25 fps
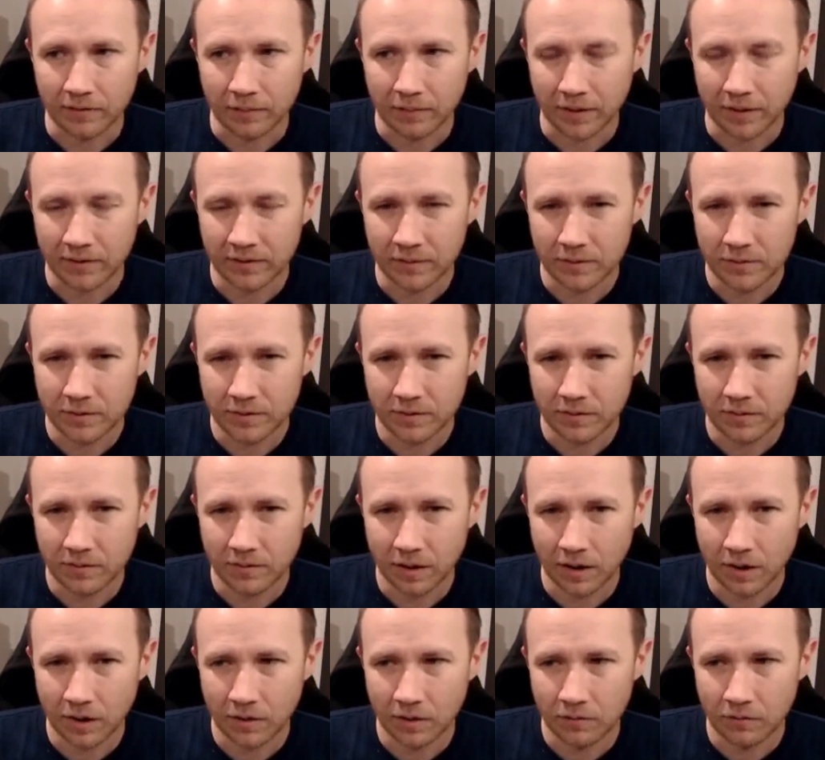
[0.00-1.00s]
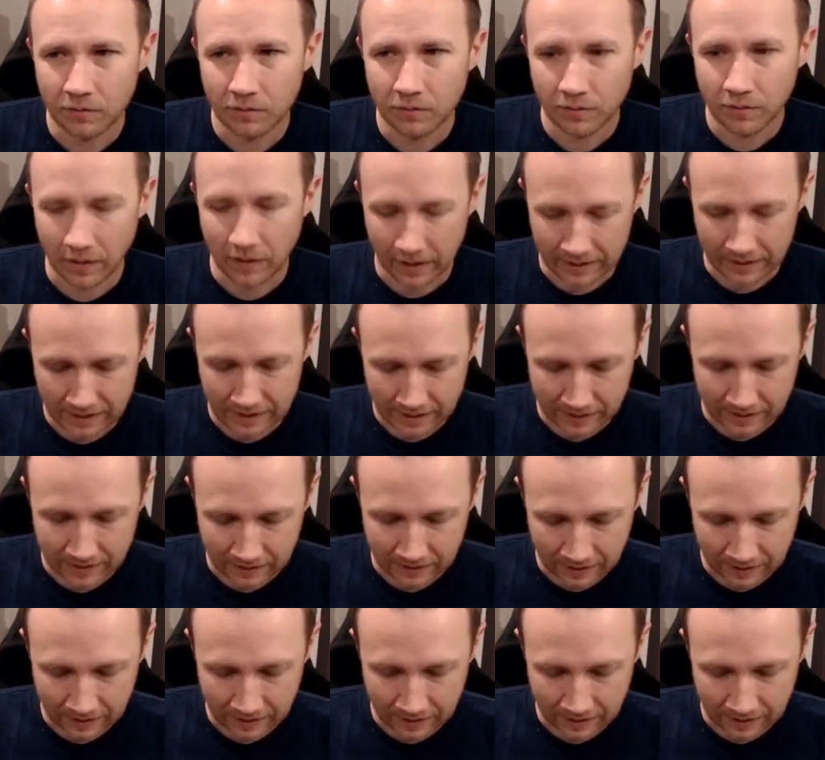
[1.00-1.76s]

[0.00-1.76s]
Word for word: my assumption of I can't